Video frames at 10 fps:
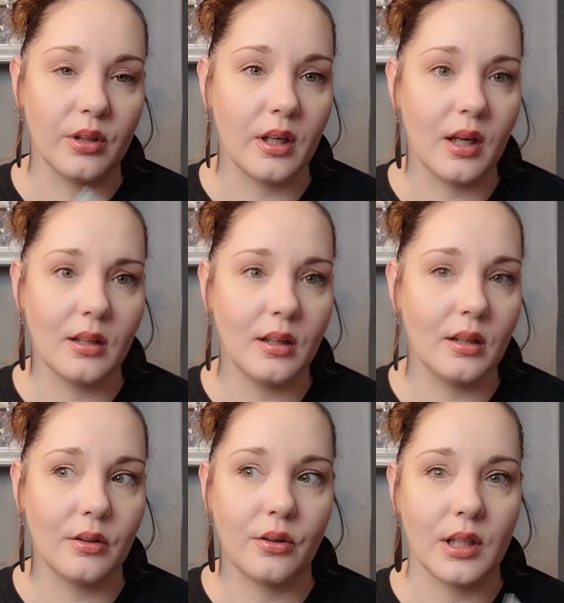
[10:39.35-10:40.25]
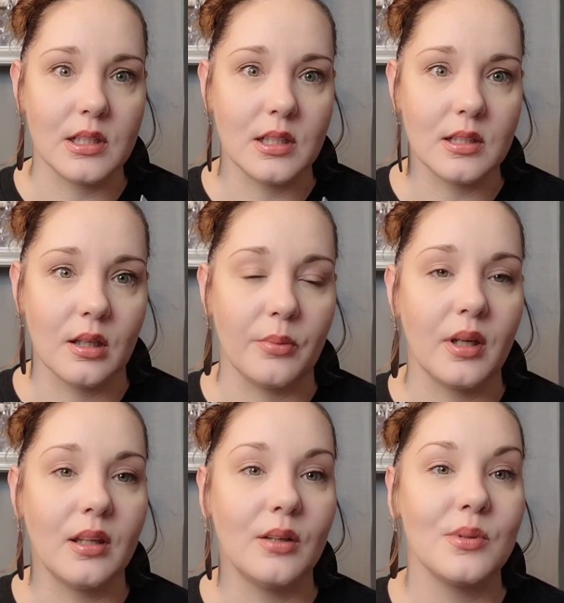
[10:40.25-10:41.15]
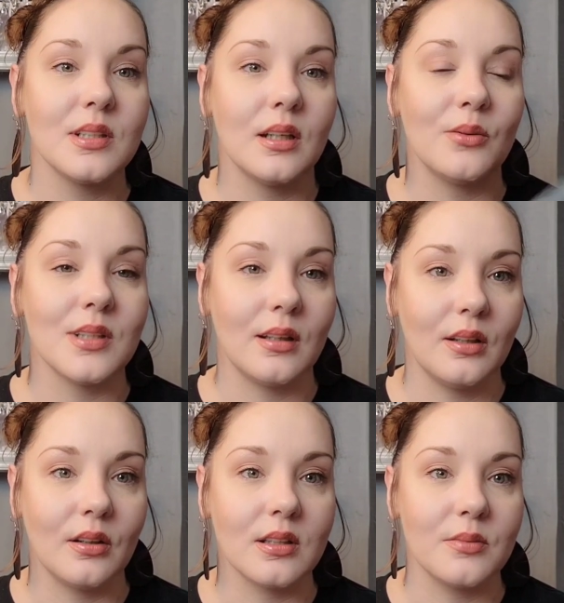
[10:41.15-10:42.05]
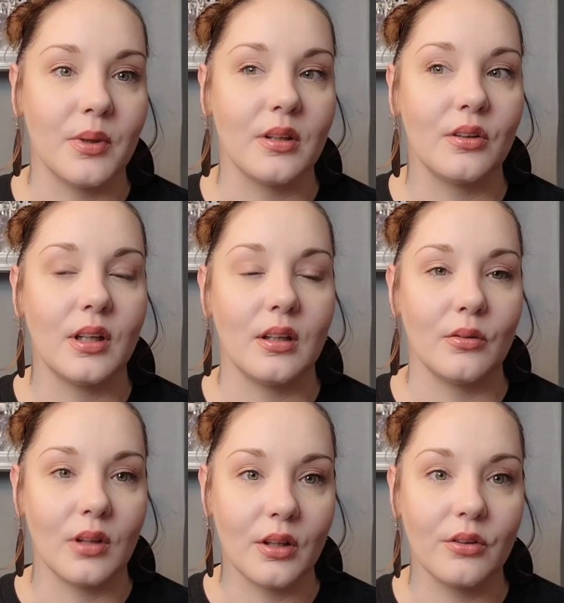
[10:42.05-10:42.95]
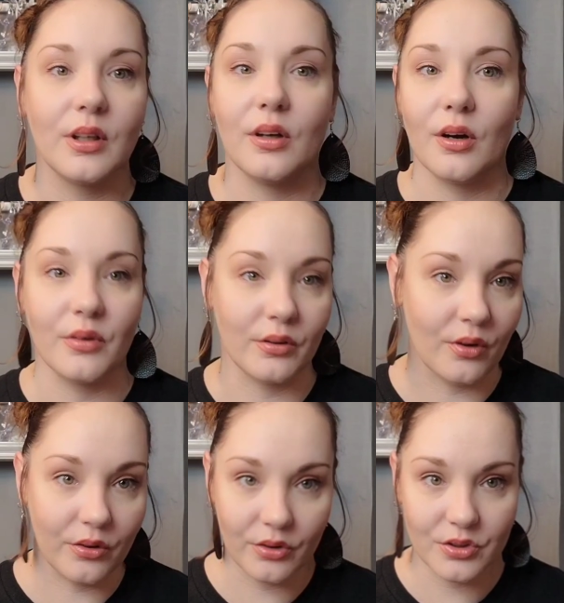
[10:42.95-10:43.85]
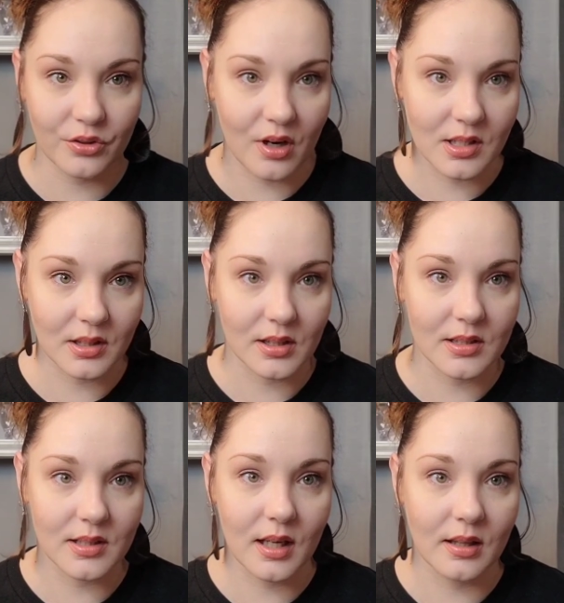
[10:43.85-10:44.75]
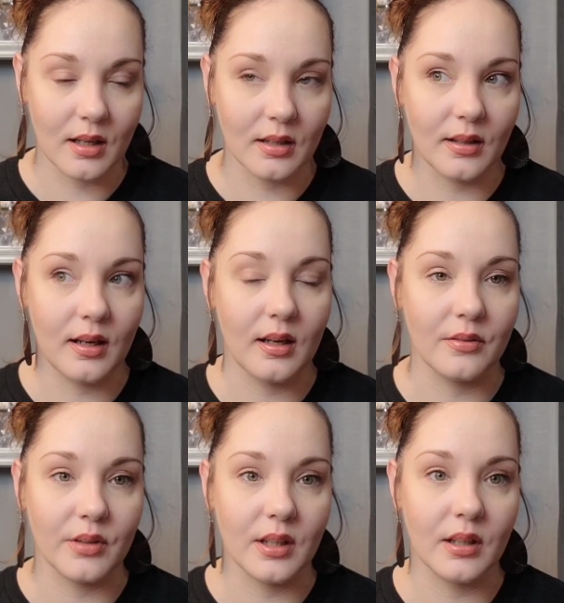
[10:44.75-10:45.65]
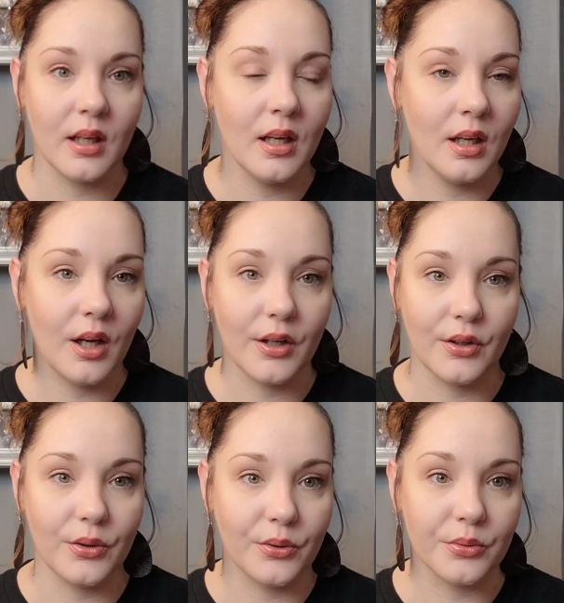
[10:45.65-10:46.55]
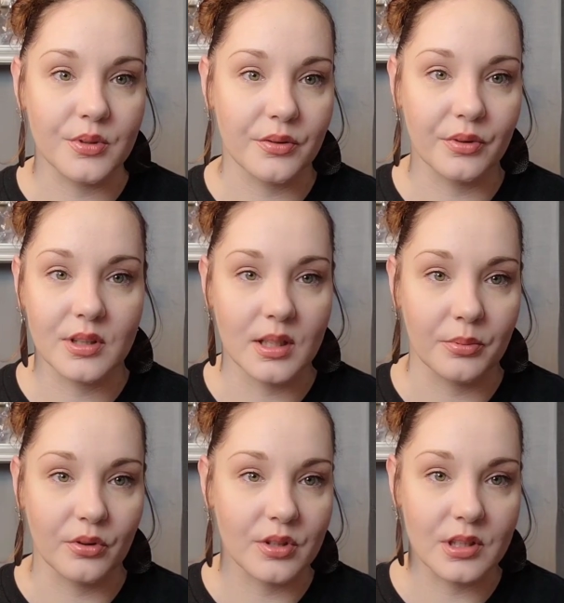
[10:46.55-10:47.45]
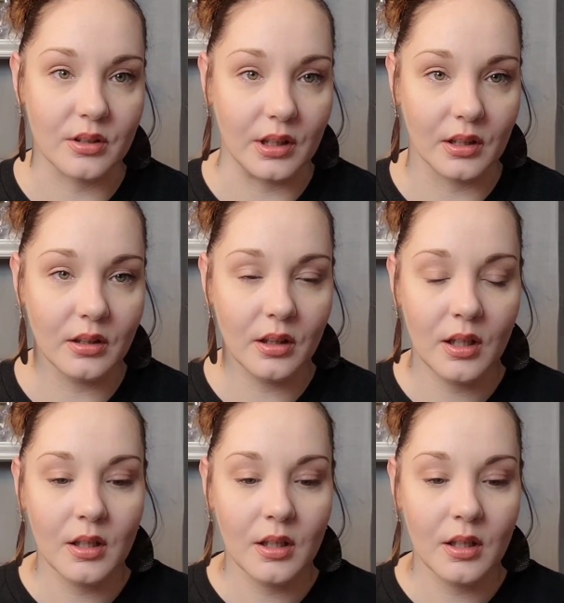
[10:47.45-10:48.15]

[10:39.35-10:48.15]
They had like a crazy sale, but I think it was a clearance, but they're like literally got rid of all their Swarovskis, and then they have like a new different type of crystal in.